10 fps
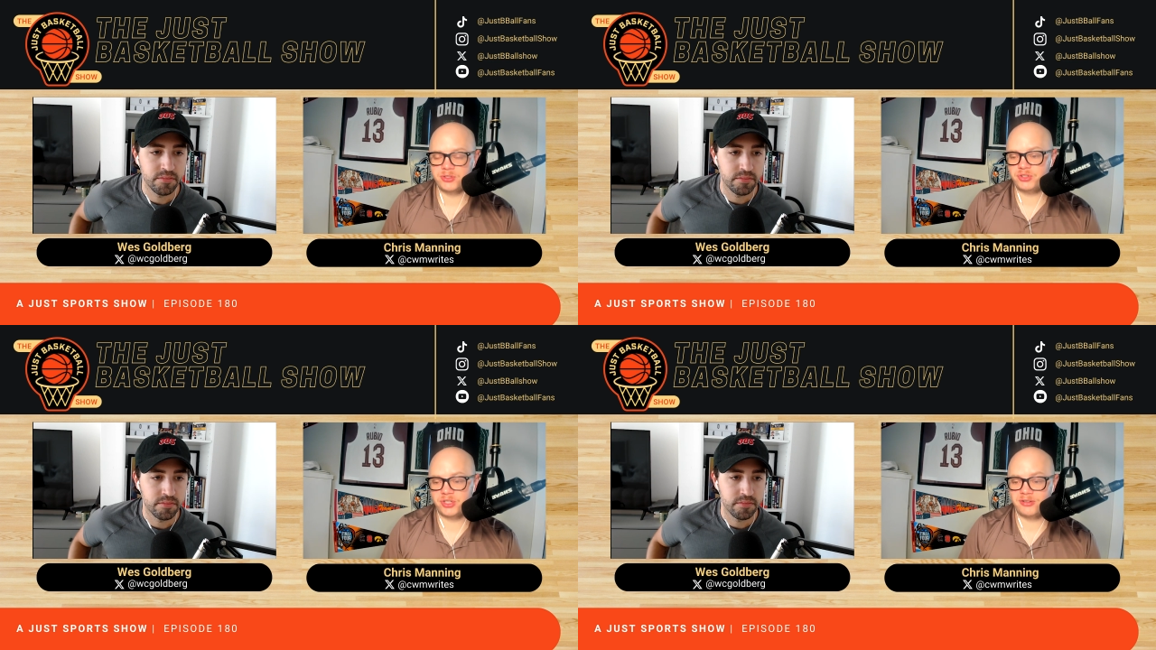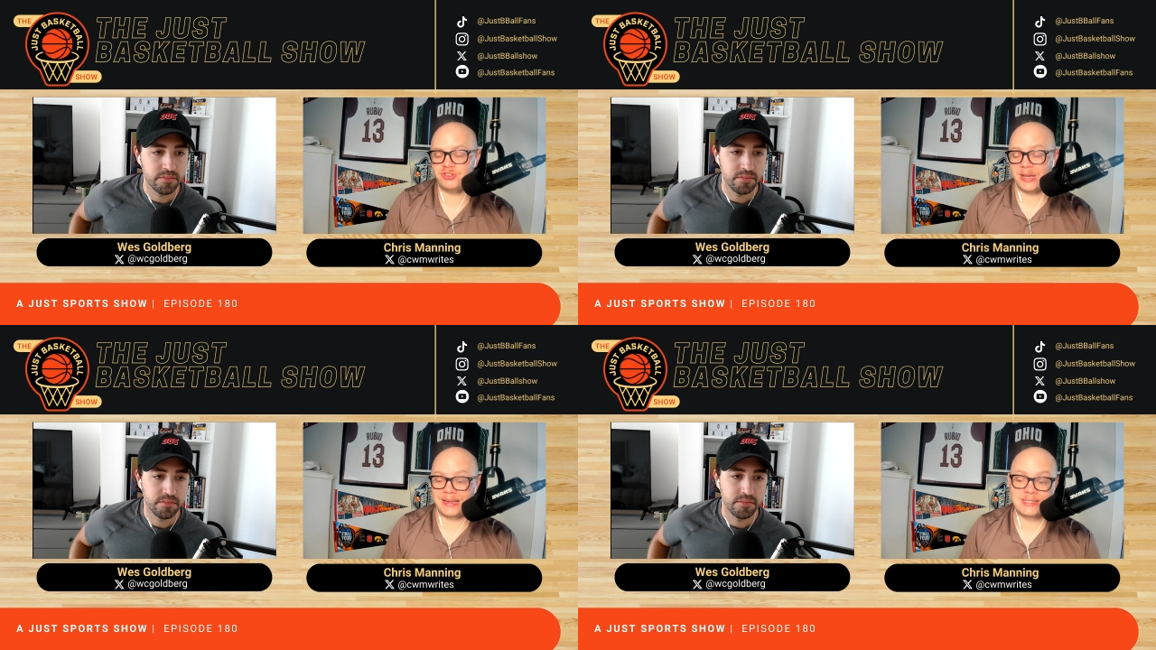Speaker 1: Does
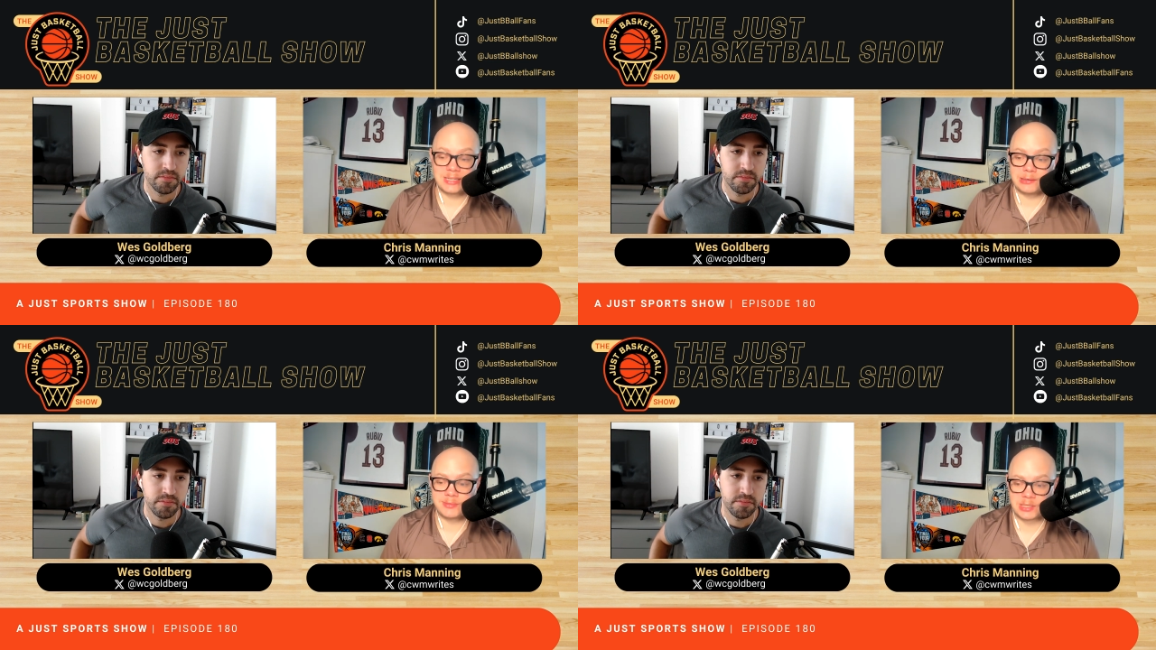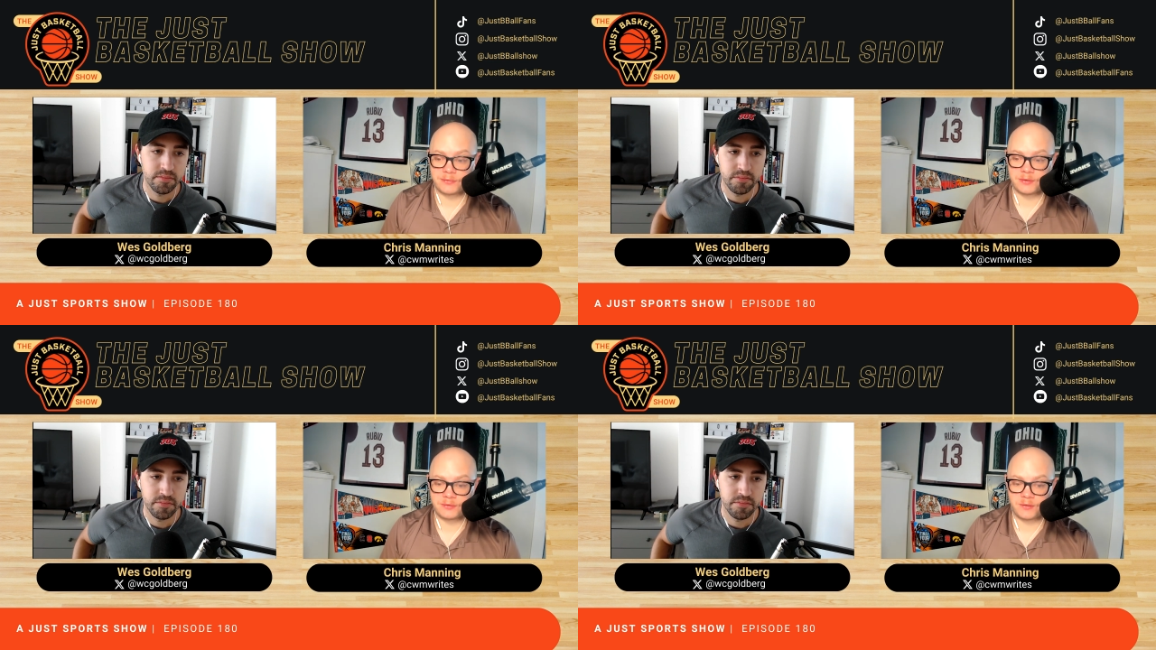Jaren Jackson get
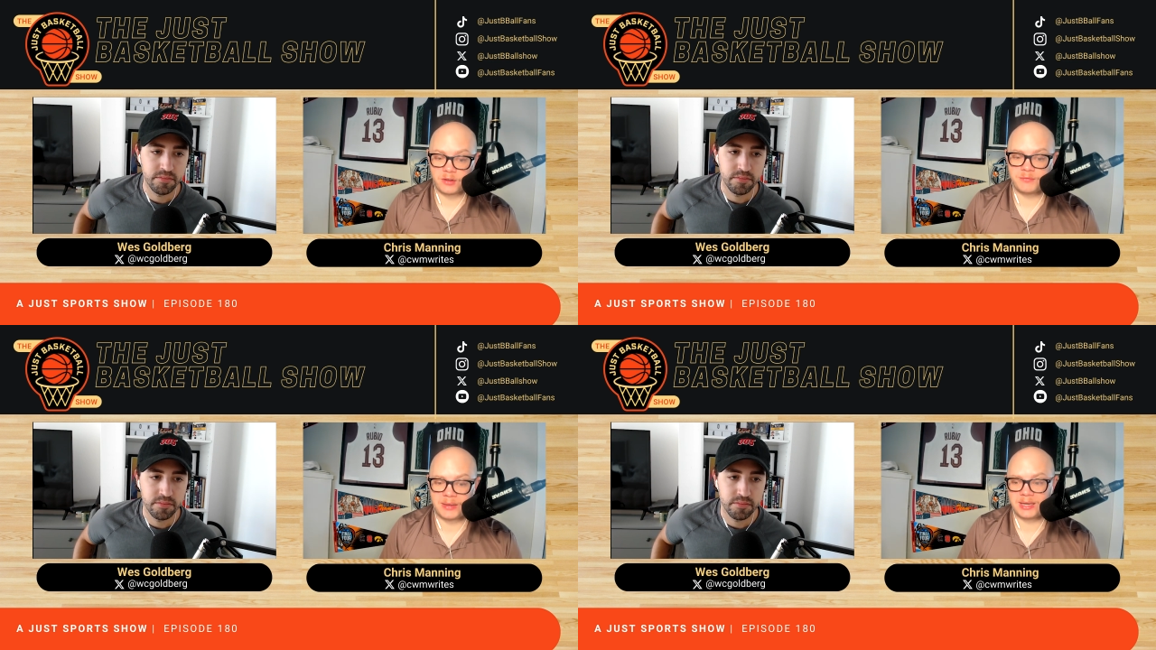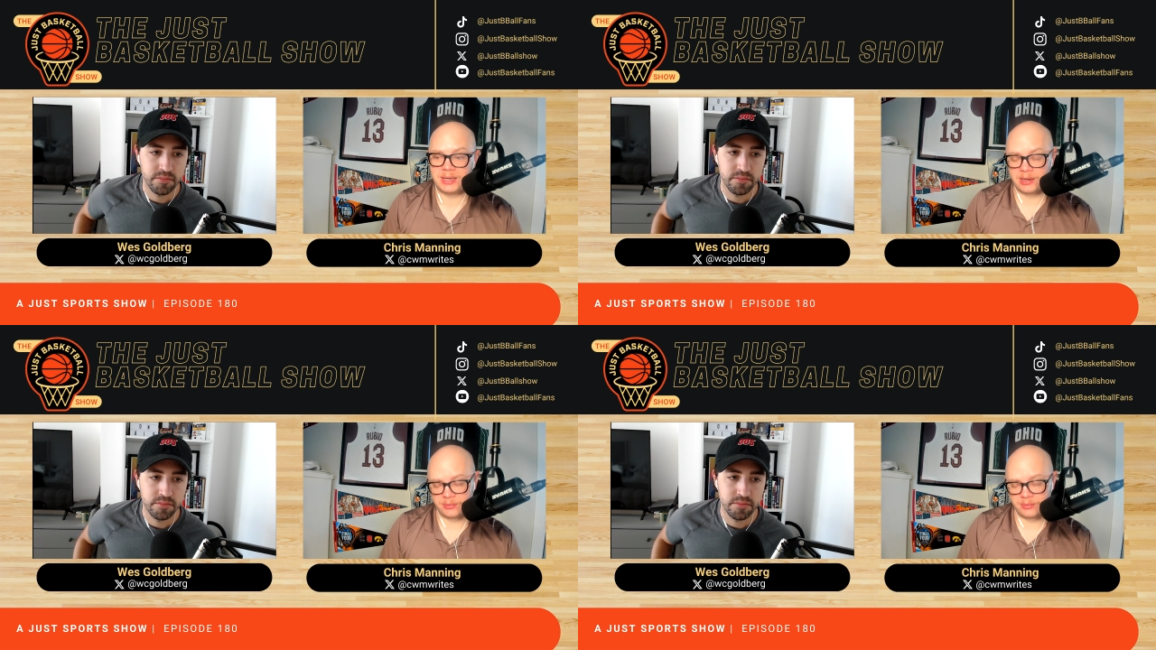himself involved back in it?